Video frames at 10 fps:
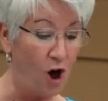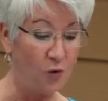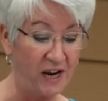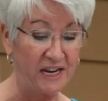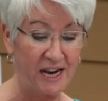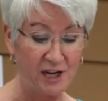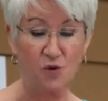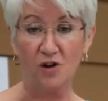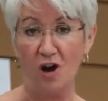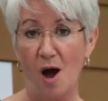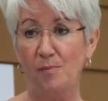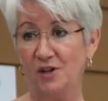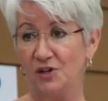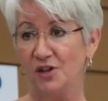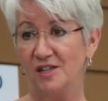All we need to
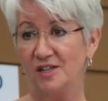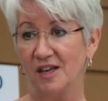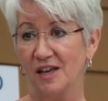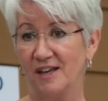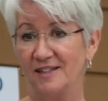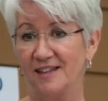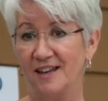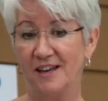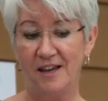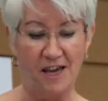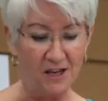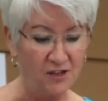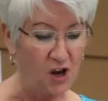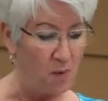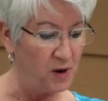accomplish these things
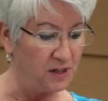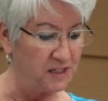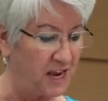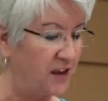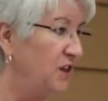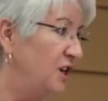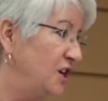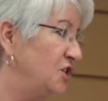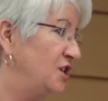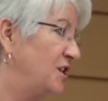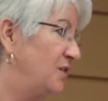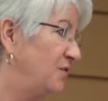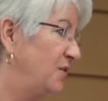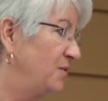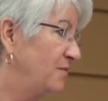is someone to take the
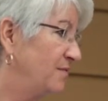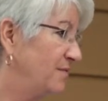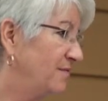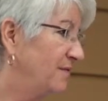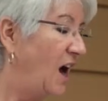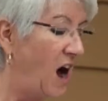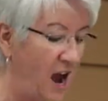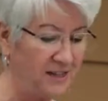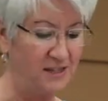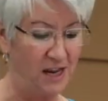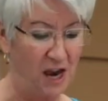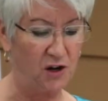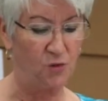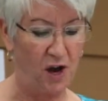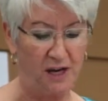initiative. I
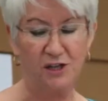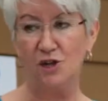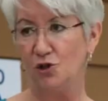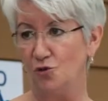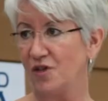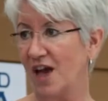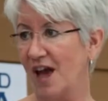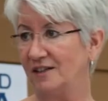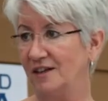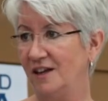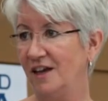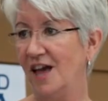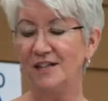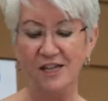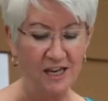stand ready to do that,
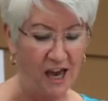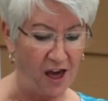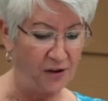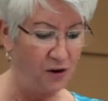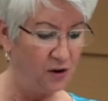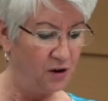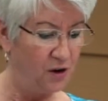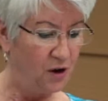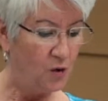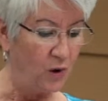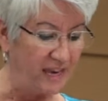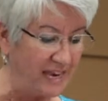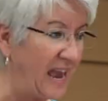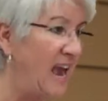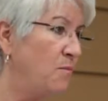and together we
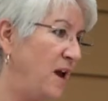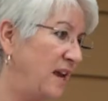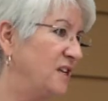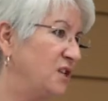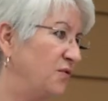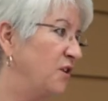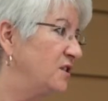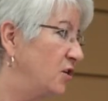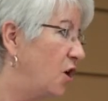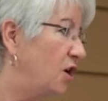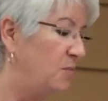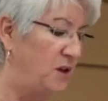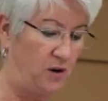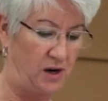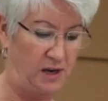can make a difference in our
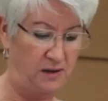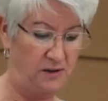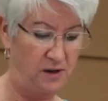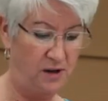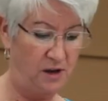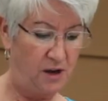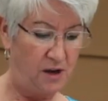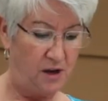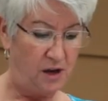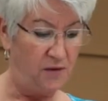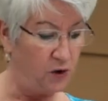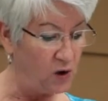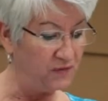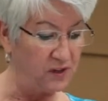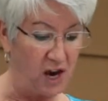communities. If
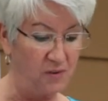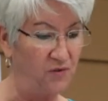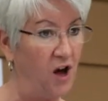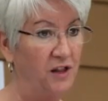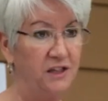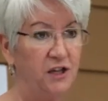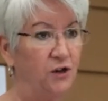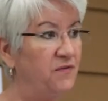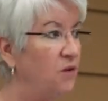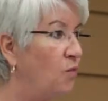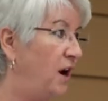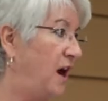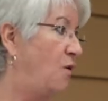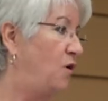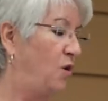you have time to volunteer even 1